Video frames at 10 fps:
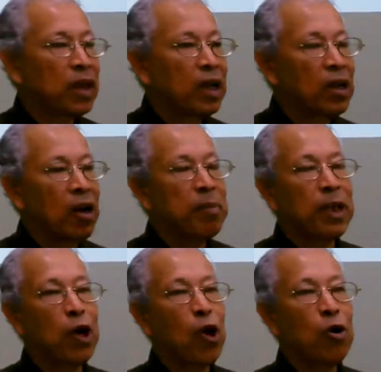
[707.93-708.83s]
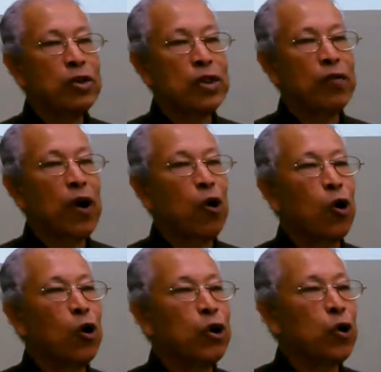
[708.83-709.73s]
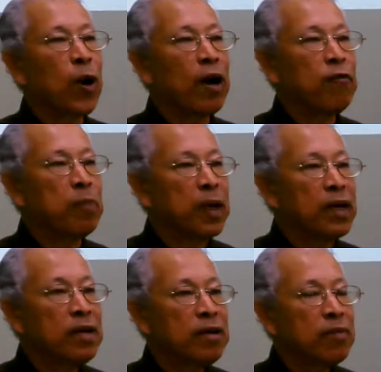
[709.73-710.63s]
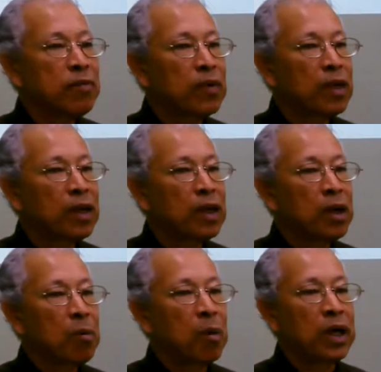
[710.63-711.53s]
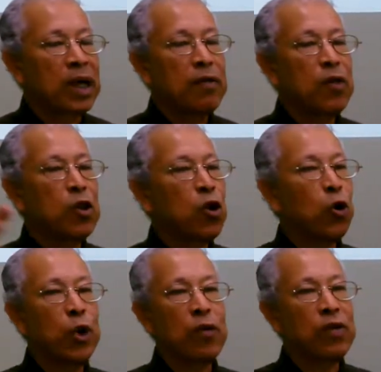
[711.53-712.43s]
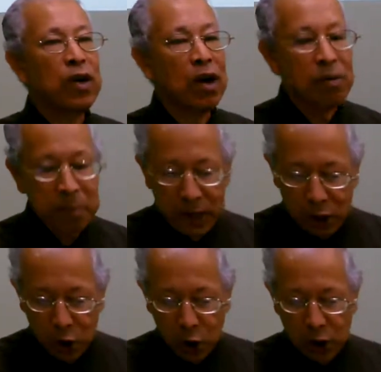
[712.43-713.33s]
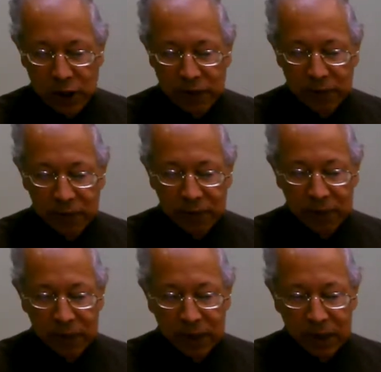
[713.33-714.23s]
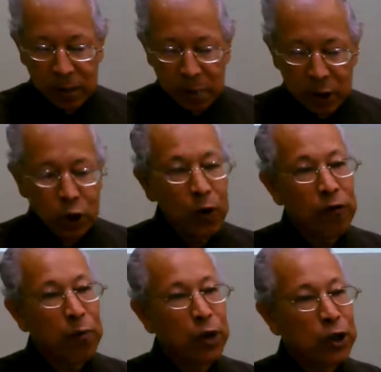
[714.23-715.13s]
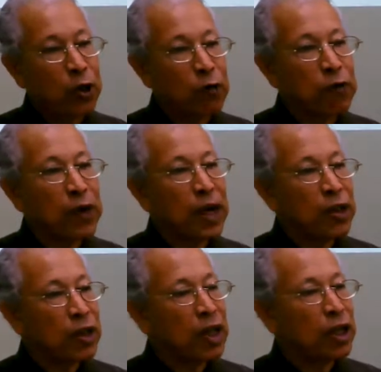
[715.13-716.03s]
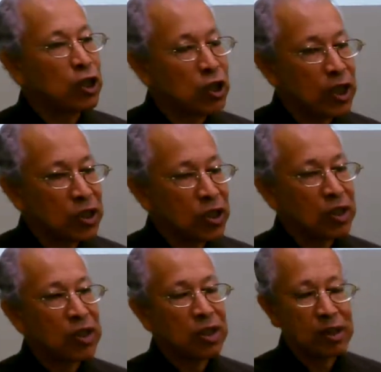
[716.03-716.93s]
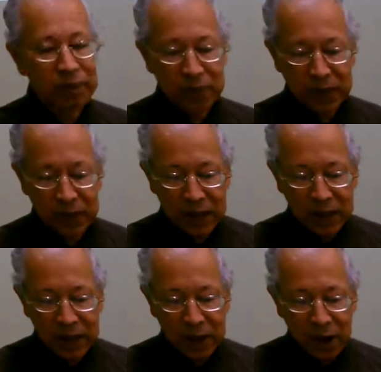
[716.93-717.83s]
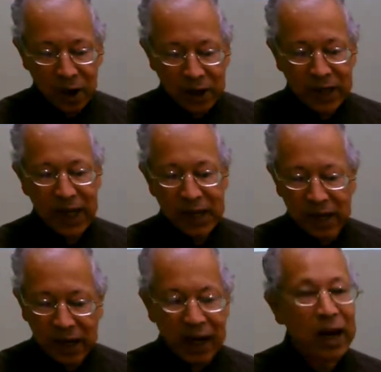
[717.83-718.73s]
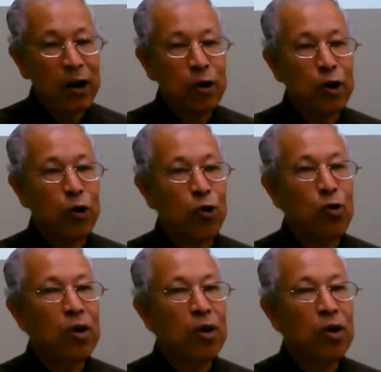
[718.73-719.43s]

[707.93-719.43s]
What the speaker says: Not because of how good you have been, but even though you have not been good, but you have put your faith in Jesus, God can declare you